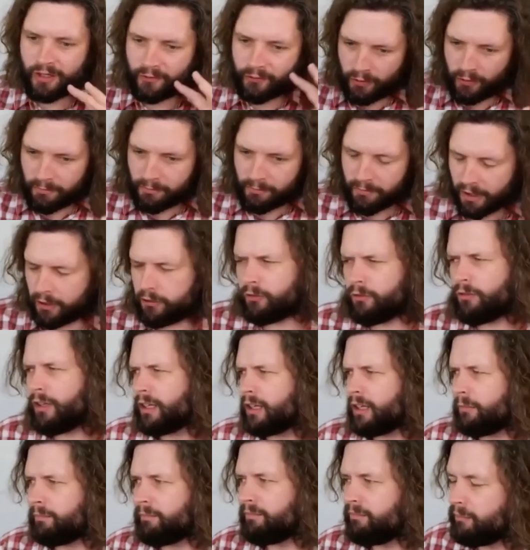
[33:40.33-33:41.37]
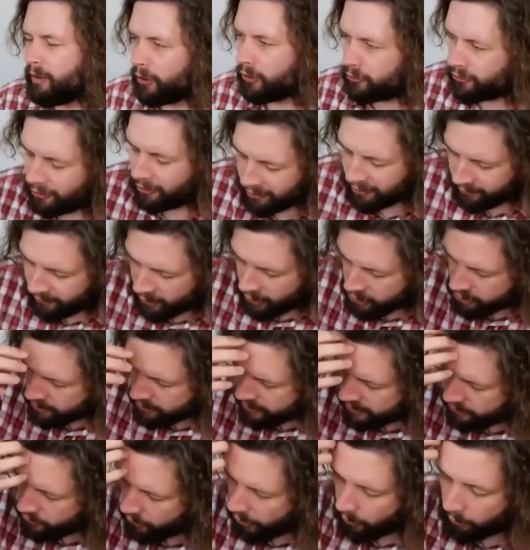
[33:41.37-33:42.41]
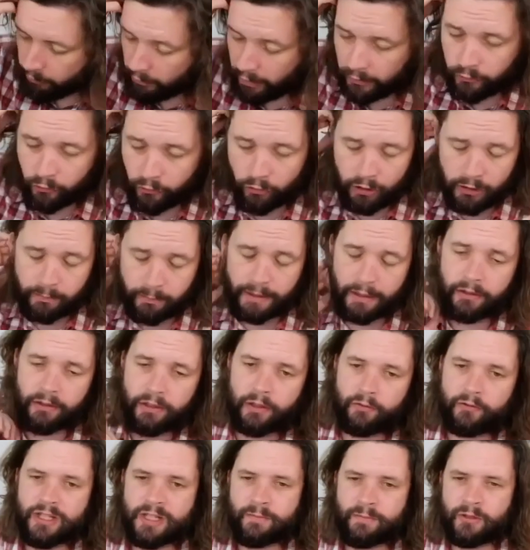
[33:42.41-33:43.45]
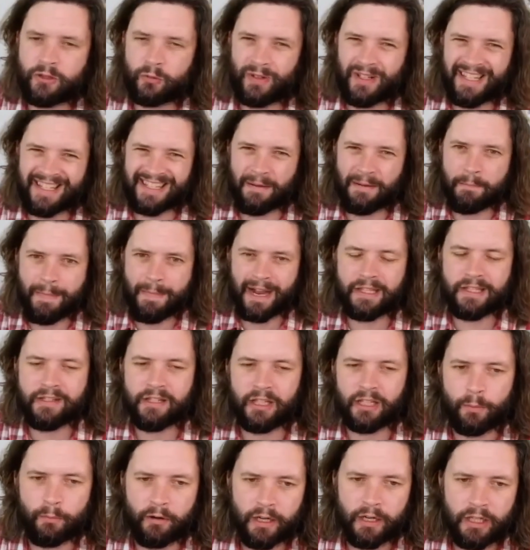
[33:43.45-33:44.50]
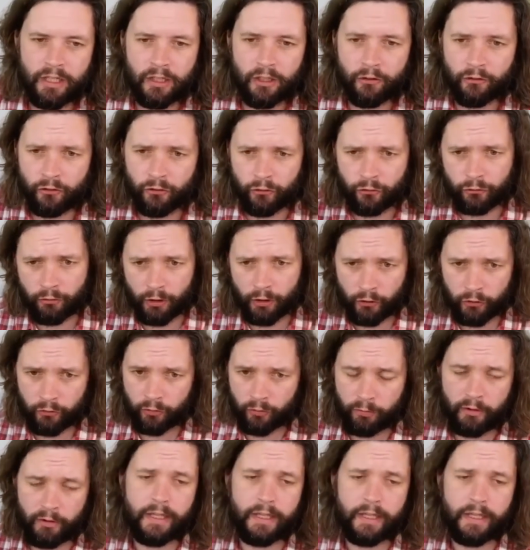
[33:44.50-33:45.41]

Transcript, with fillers: I do, I do like a much longer version of this talk where I talk about the difference between semantic breakage and structural